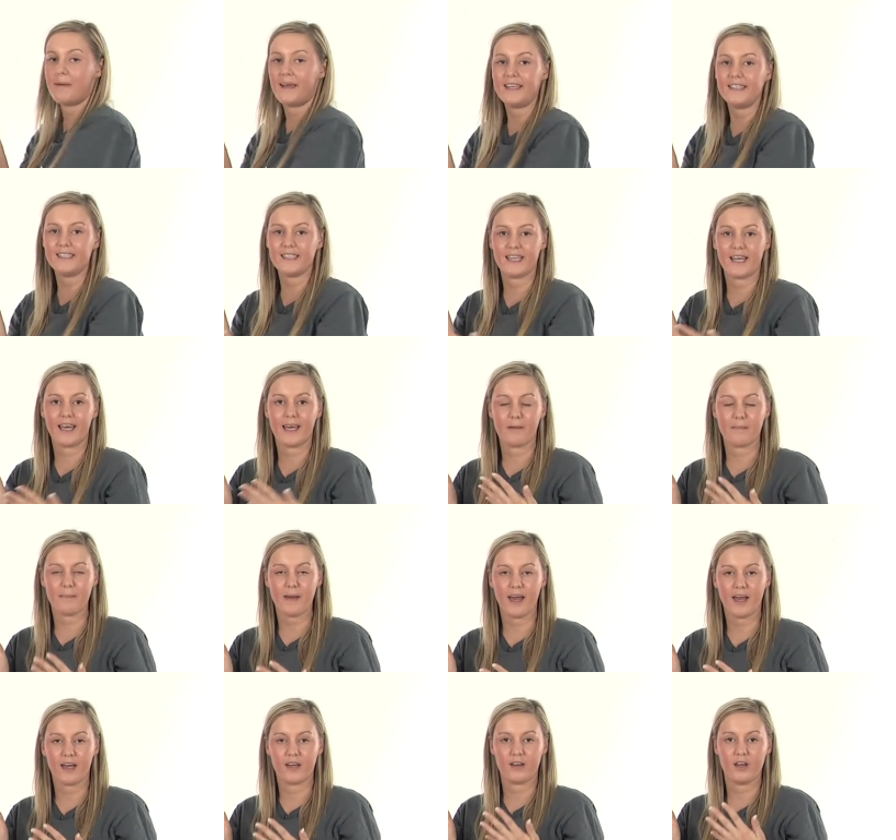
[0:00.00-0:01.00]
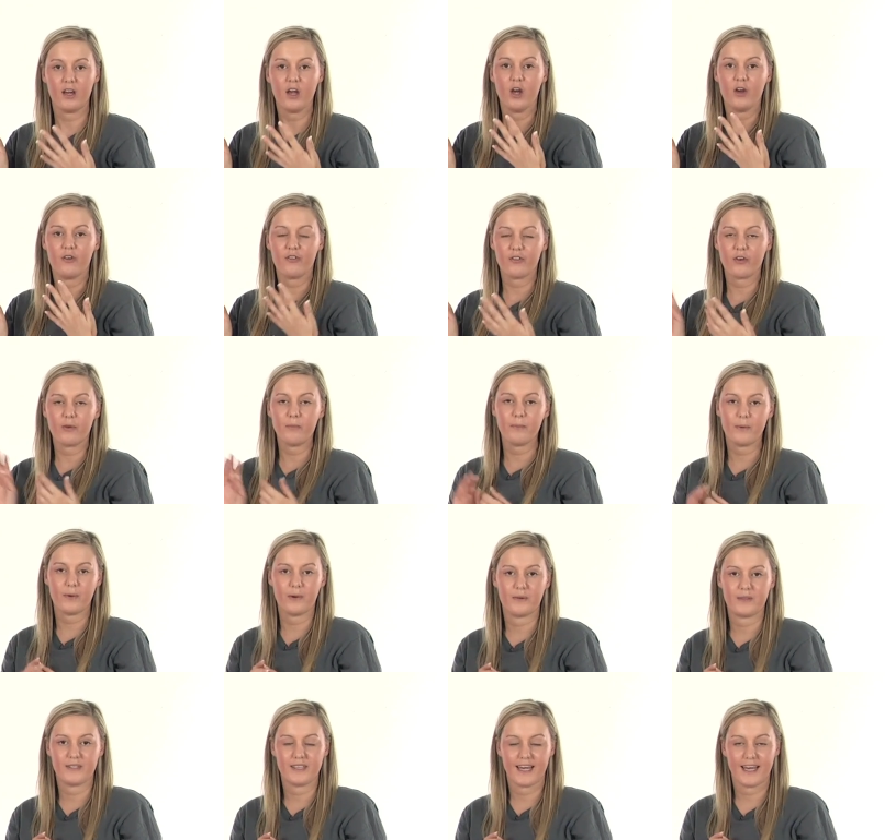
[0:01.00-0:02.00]
base layer pant from
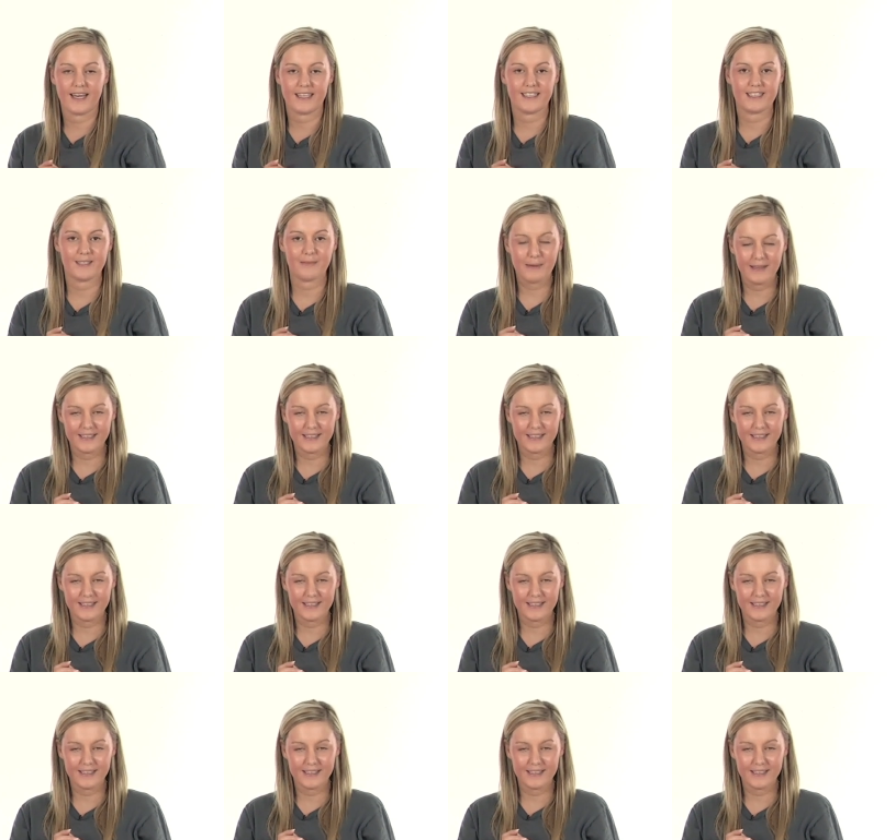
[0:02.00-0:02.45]
Protest.